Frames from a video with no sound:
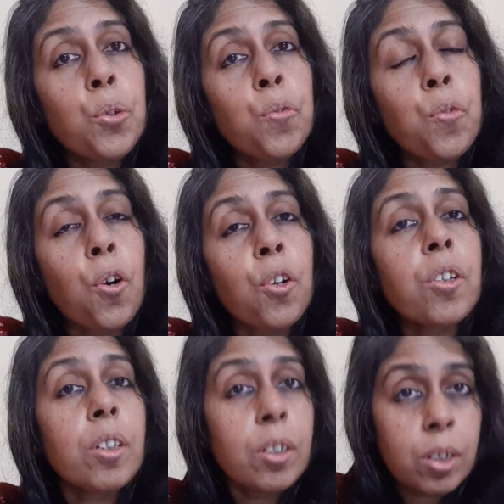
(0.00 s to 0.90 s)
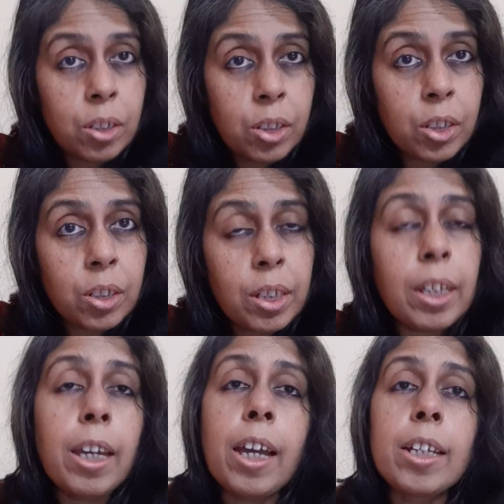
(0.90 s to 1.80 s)
for
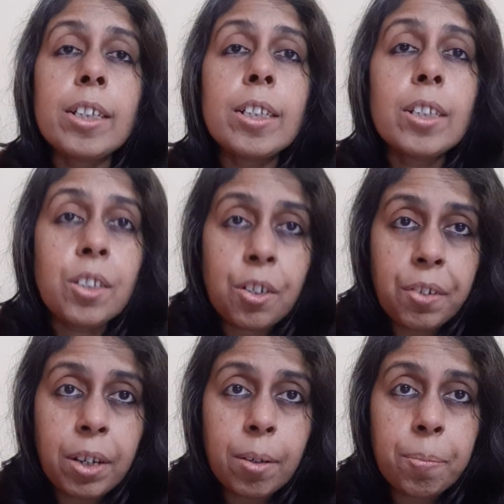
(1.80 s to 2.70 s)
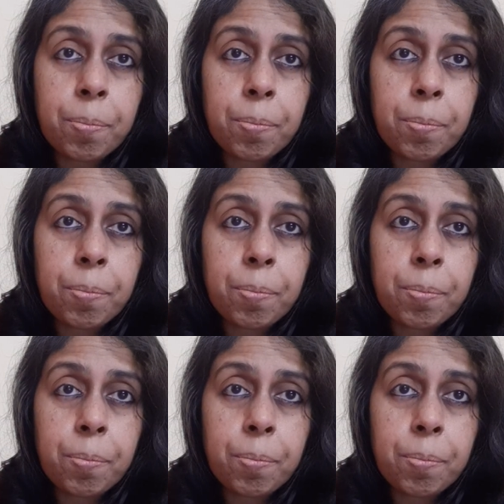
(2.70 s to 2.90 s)
Turkey and Syria.